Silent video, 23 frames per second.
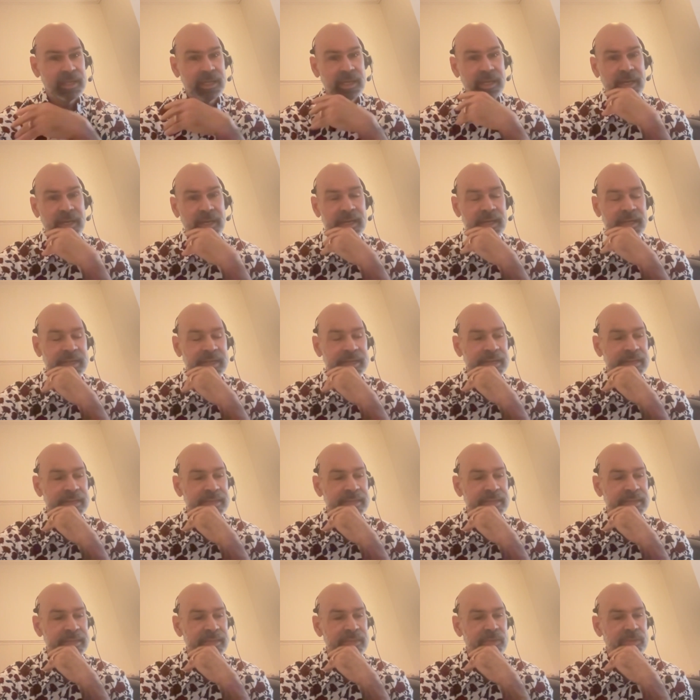and I
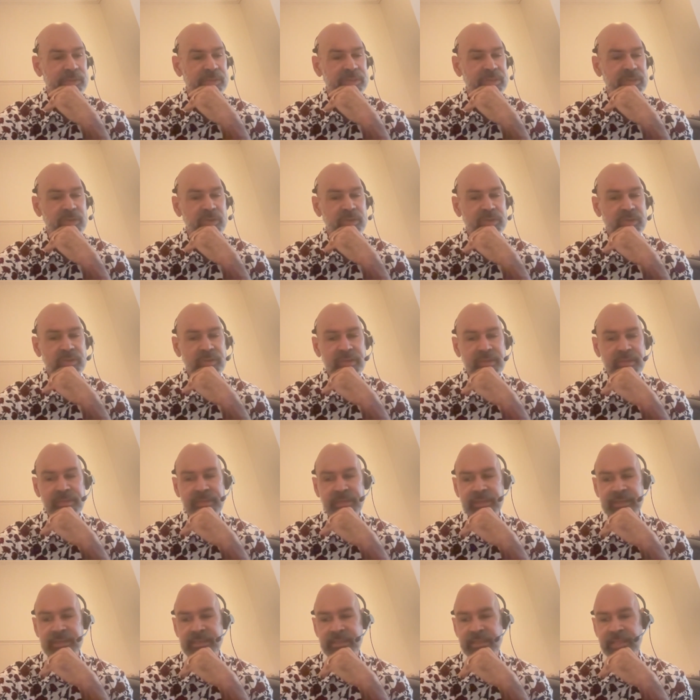think those are the
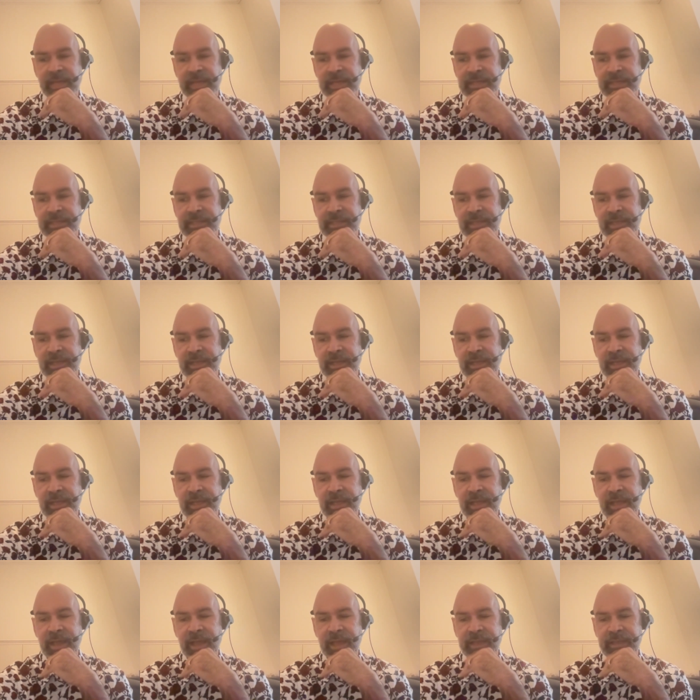things that
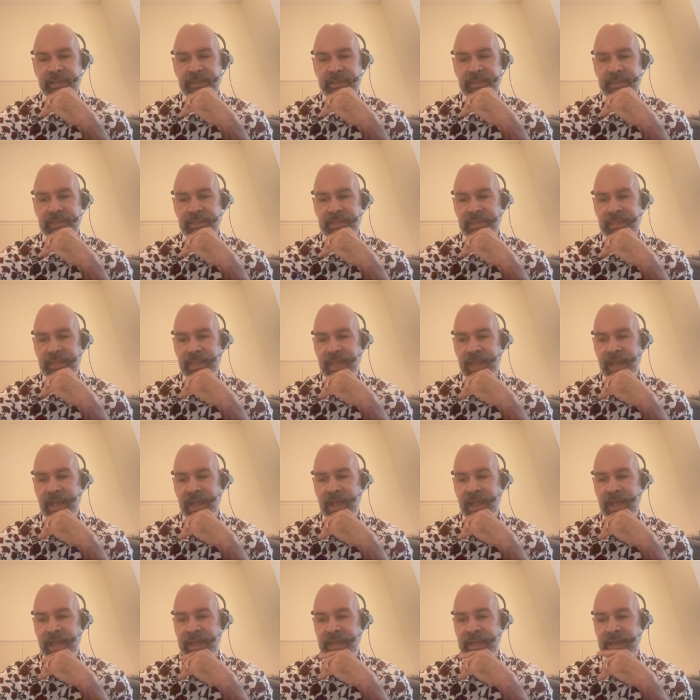
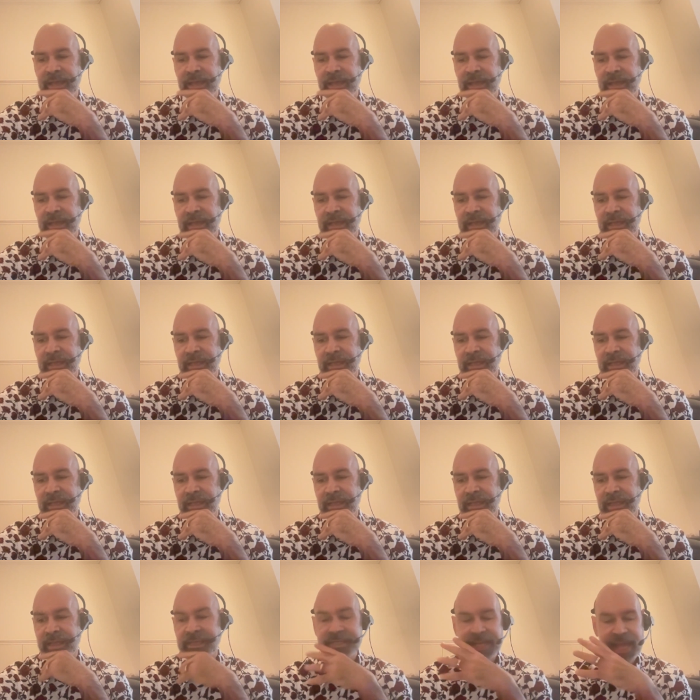
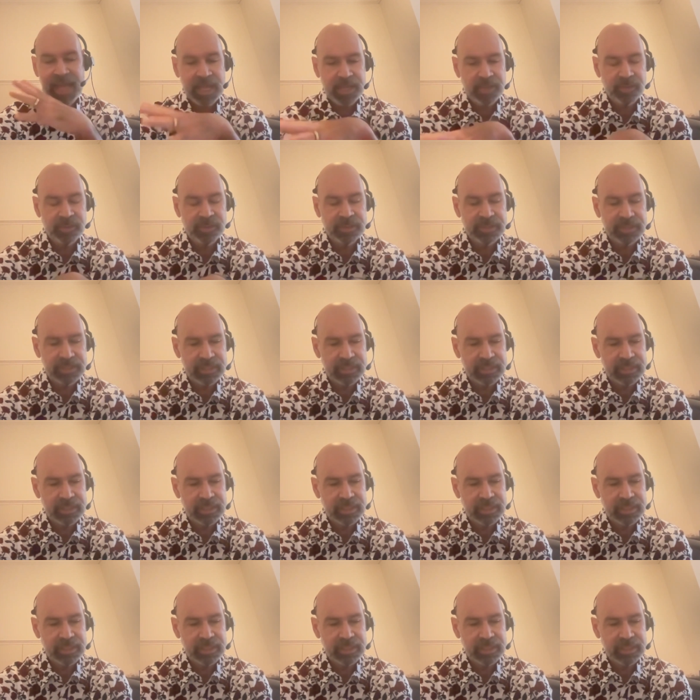I tackled,